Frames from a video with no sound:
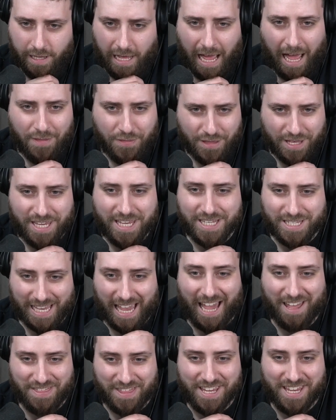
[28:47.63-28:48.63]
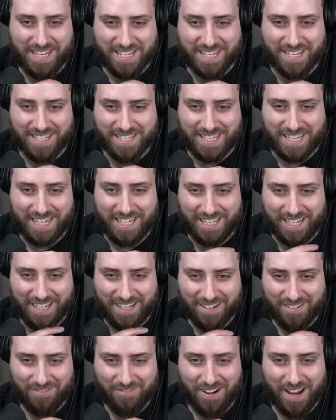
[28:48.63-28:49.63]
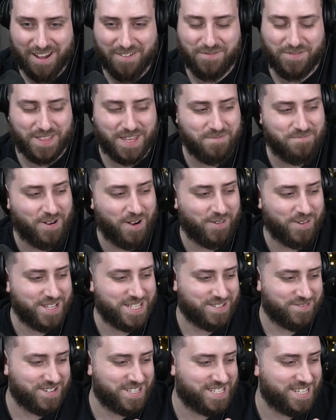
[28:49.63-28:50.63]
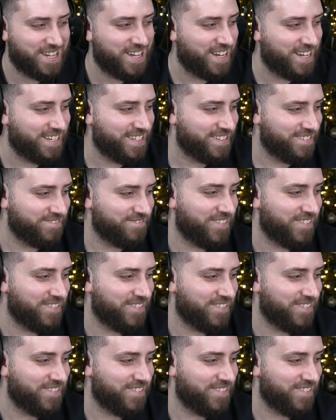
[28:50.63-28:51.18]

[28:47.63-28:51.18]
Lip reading: I think he's conceding. Waiting for the opponent to return.